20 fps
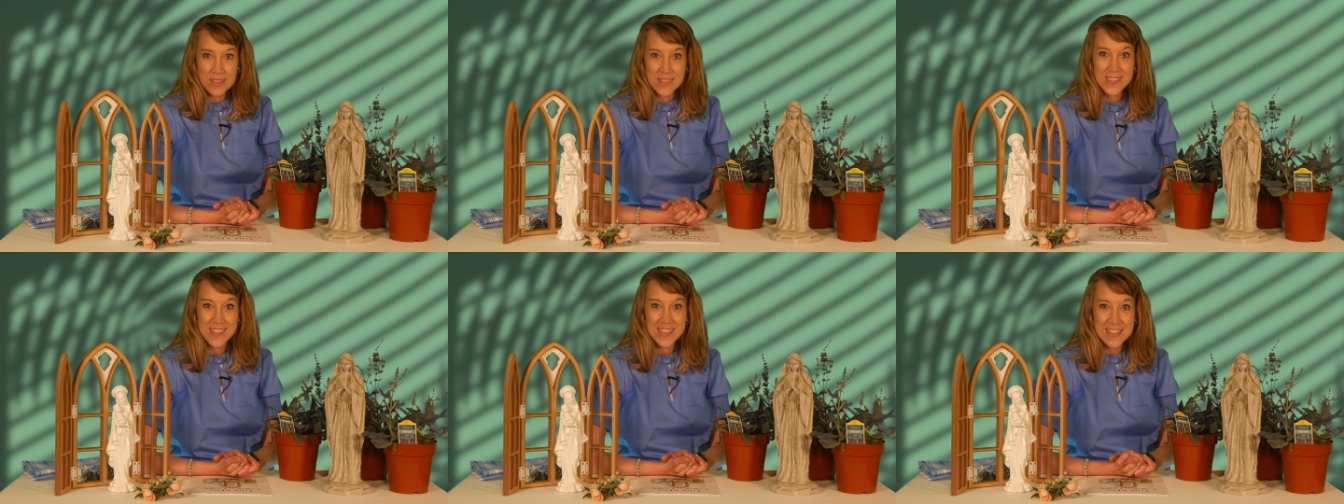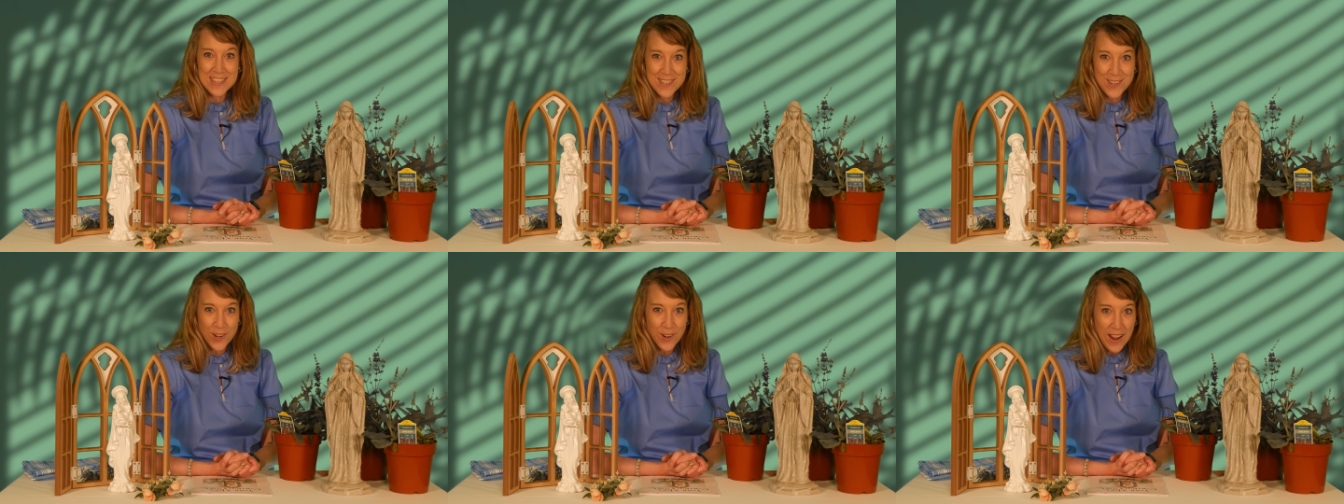
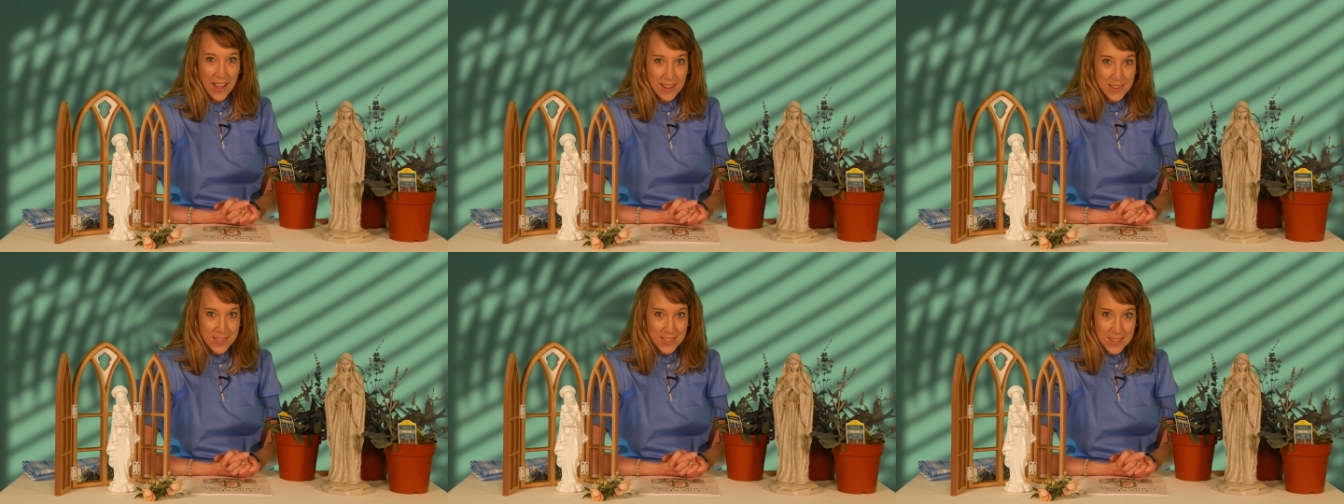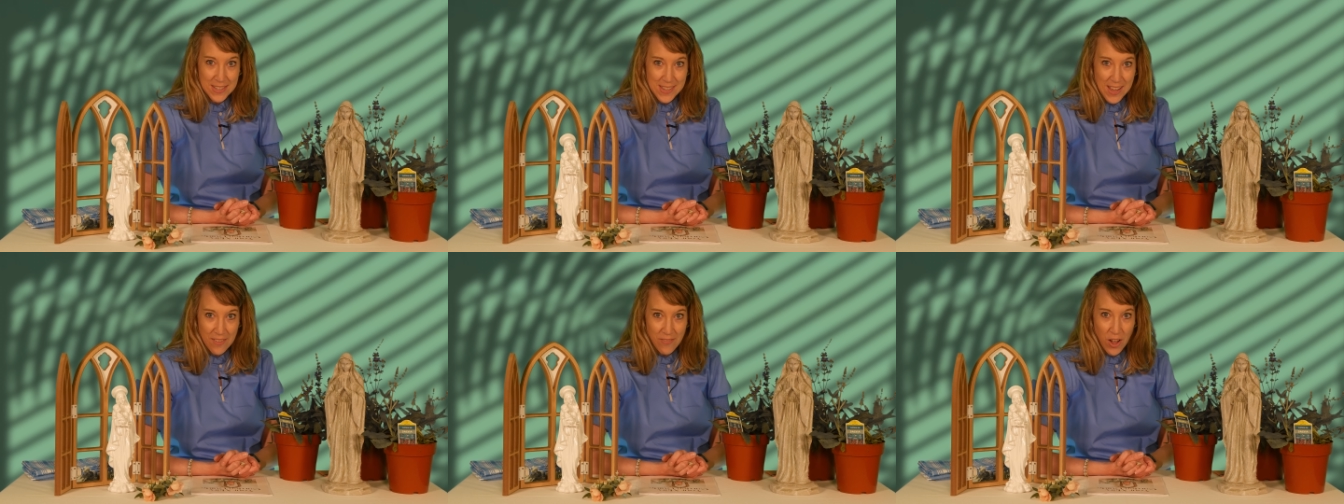cities in our
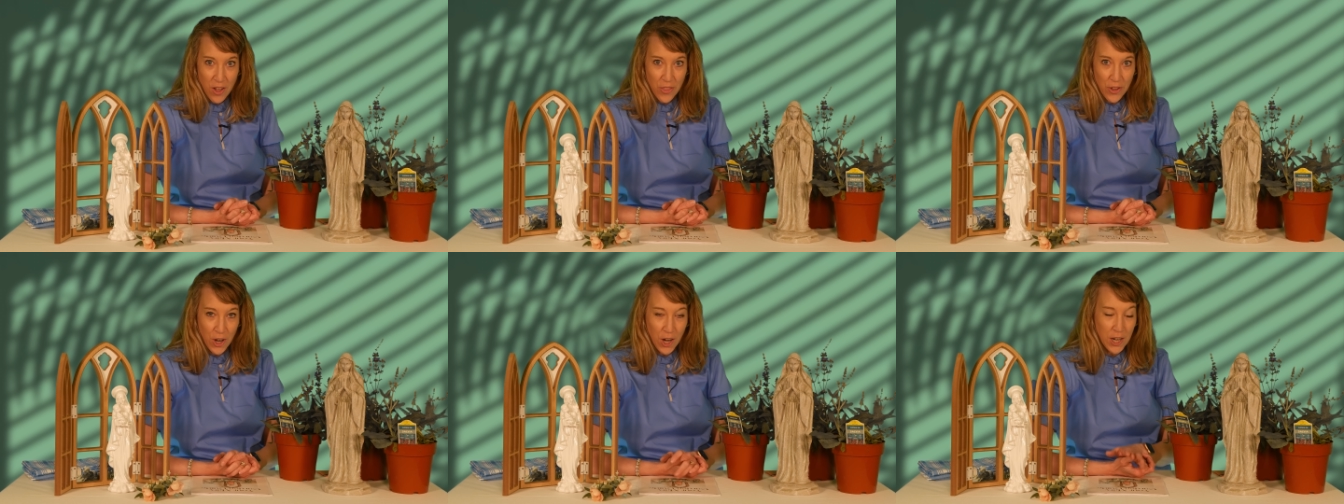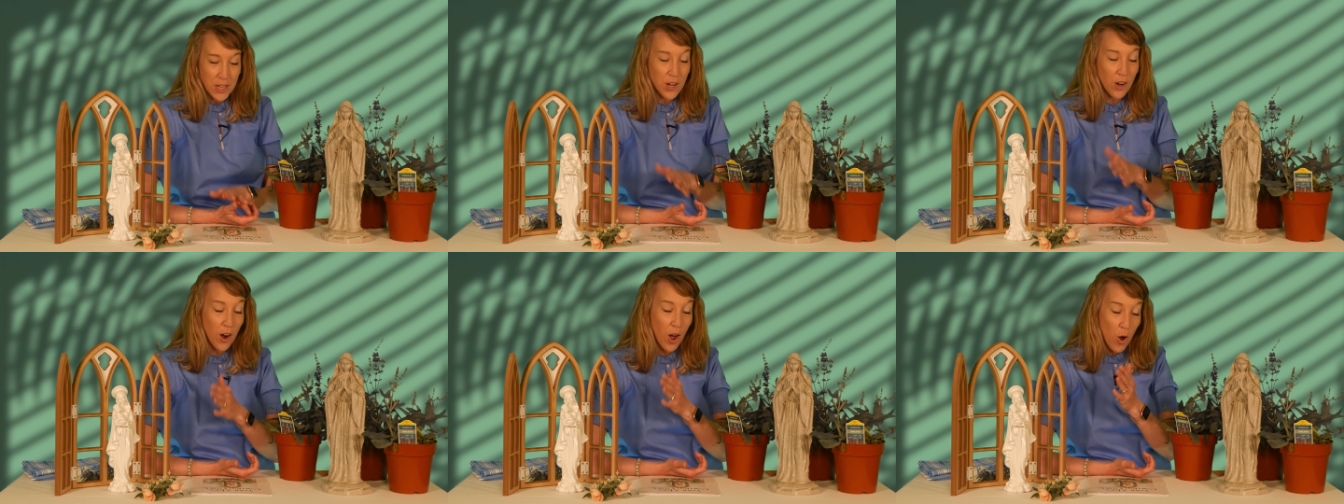diocese have other,
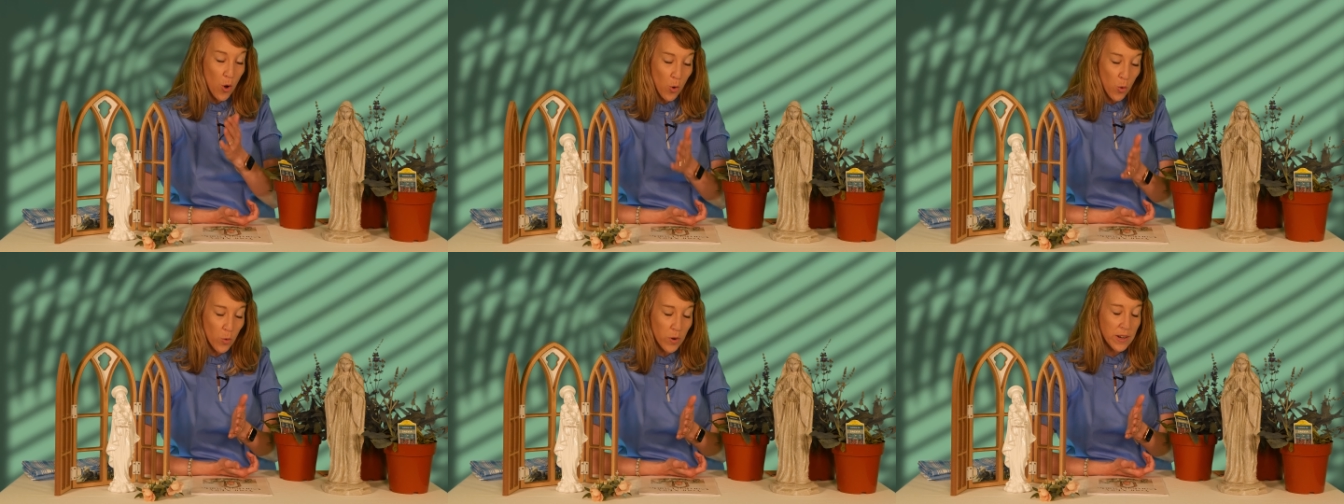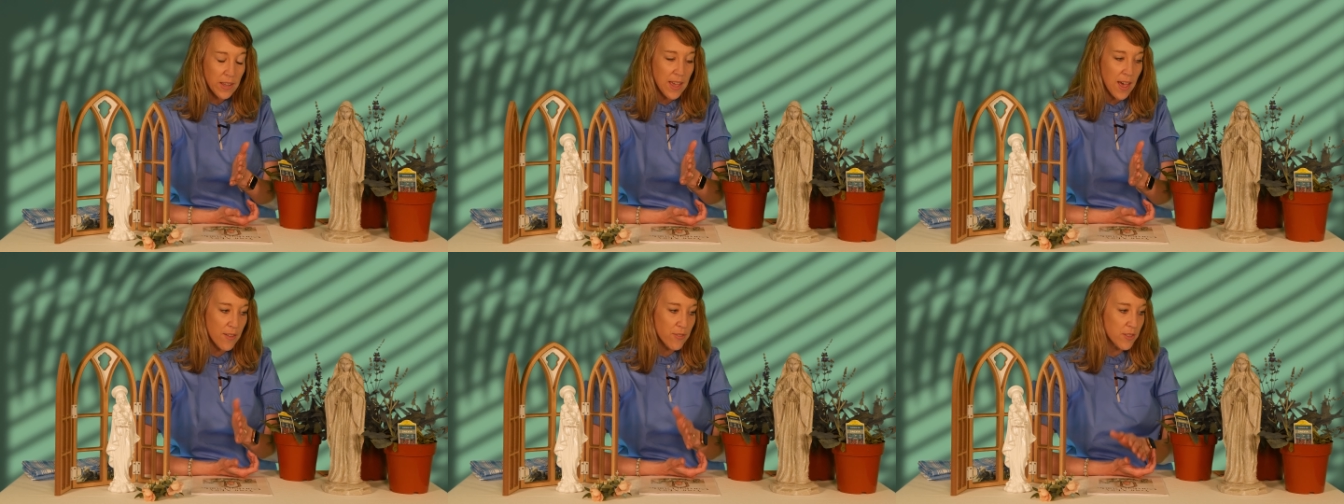your own
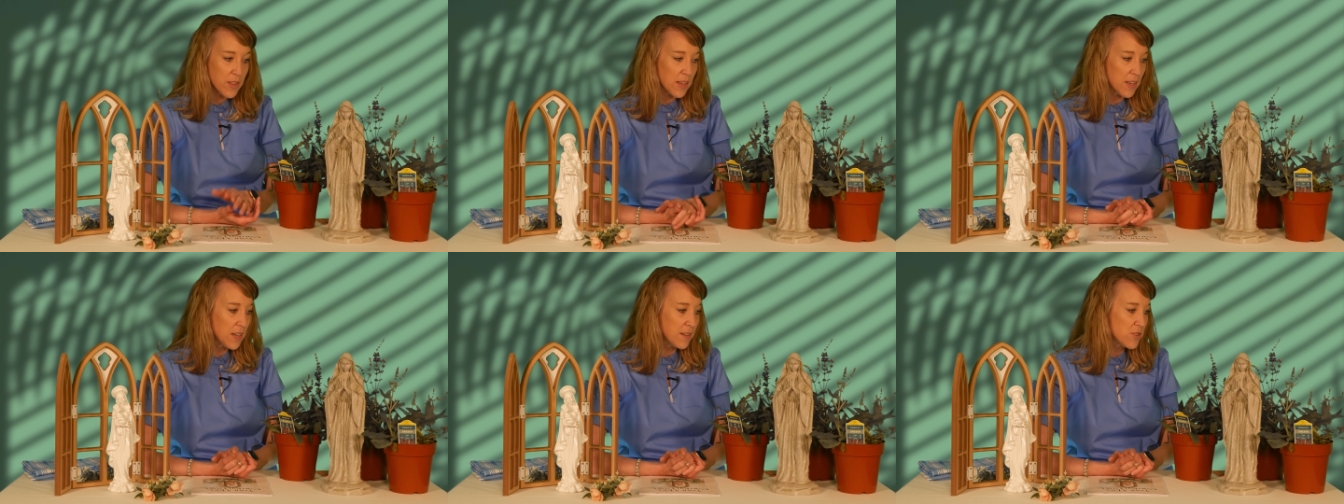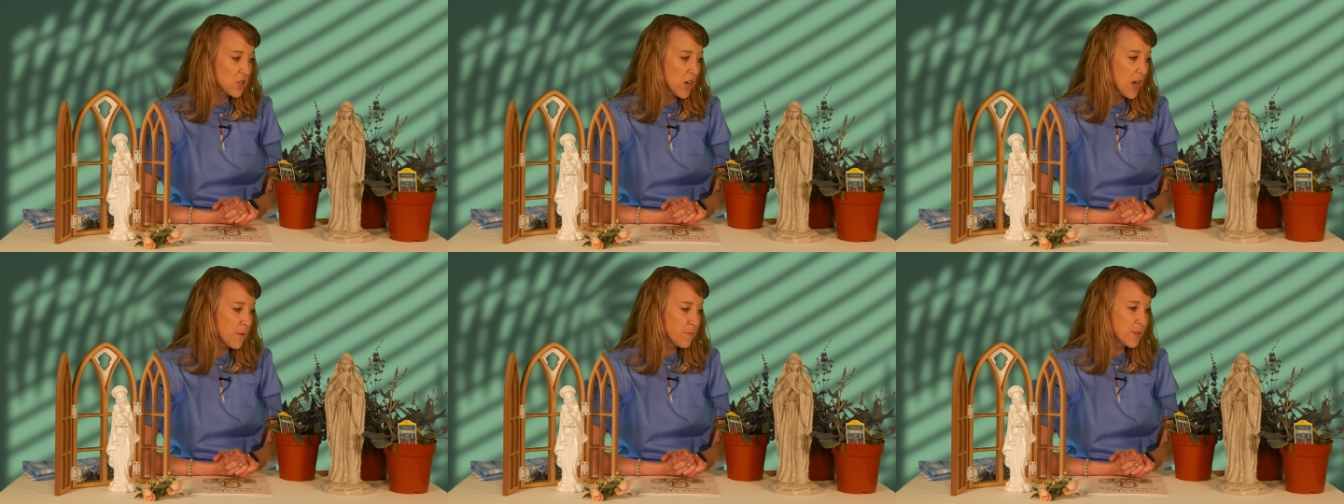Catholic gift
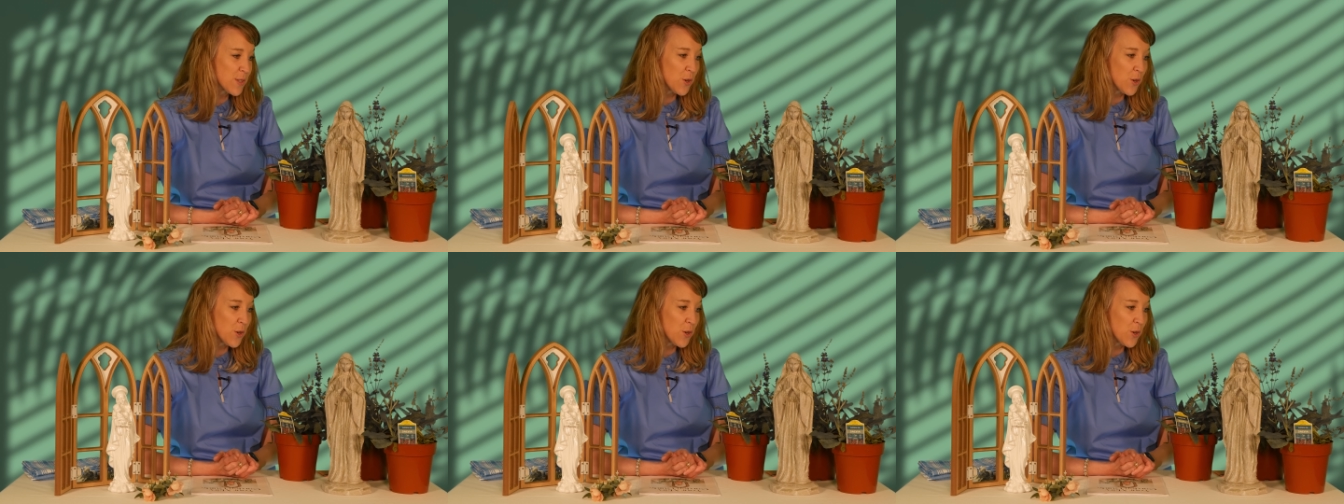shops.